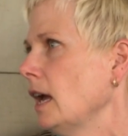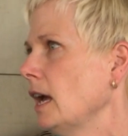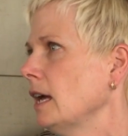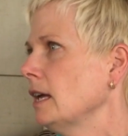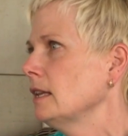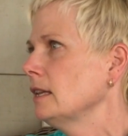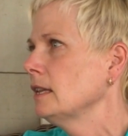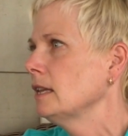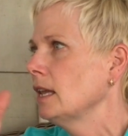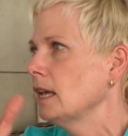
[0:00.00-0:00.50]

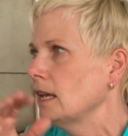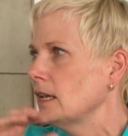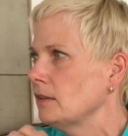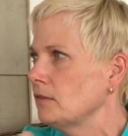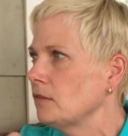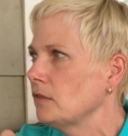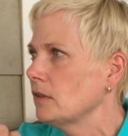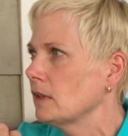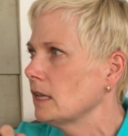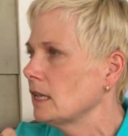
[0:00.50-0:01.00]
and then
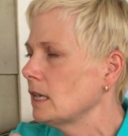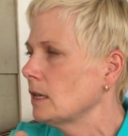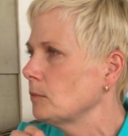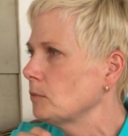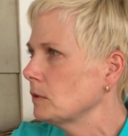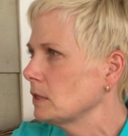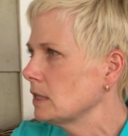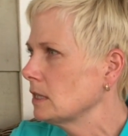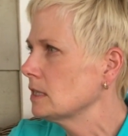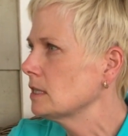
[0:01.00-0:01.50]
fill it up
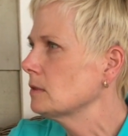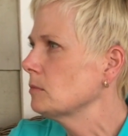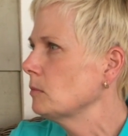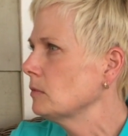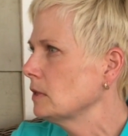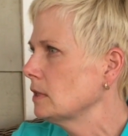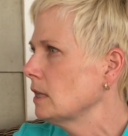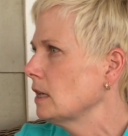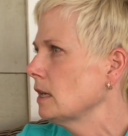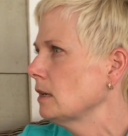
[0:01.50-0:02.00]
with
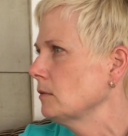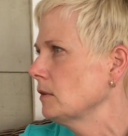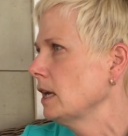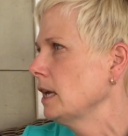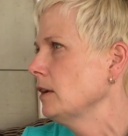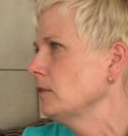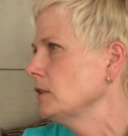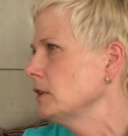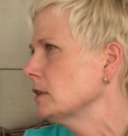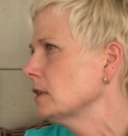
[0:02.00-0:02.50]
the
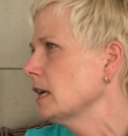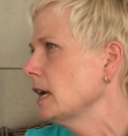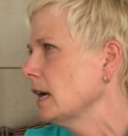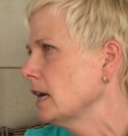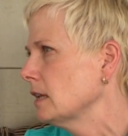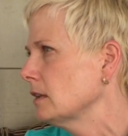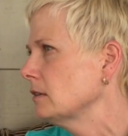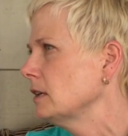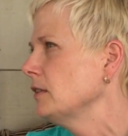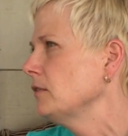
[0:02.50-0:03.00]
heavier
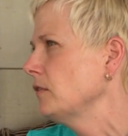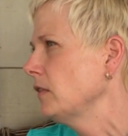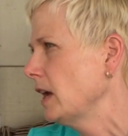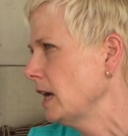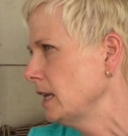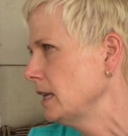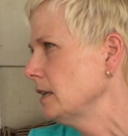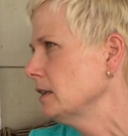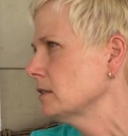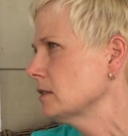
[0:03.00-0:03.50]
calorie,
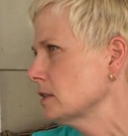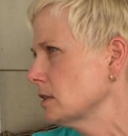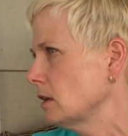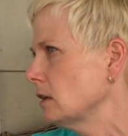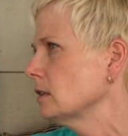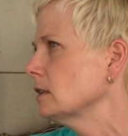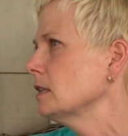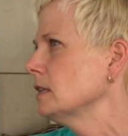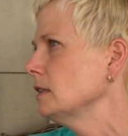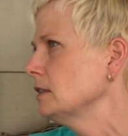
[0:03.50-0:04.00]
fatty or
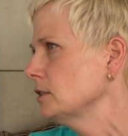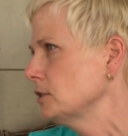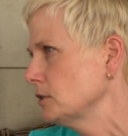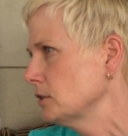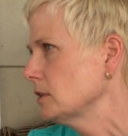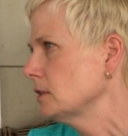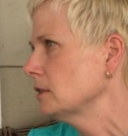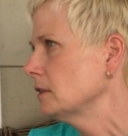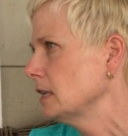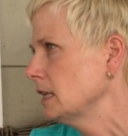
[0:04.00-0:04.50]
salty,
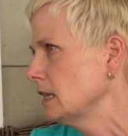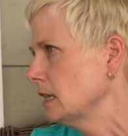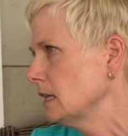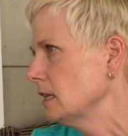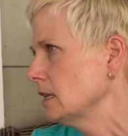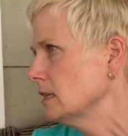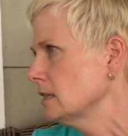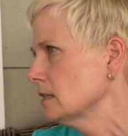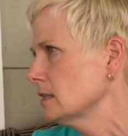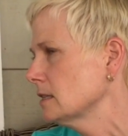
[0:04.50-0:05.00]
sugary
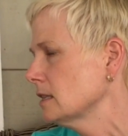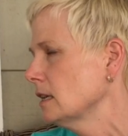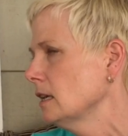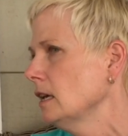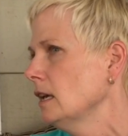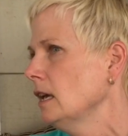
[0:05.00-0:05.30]
things.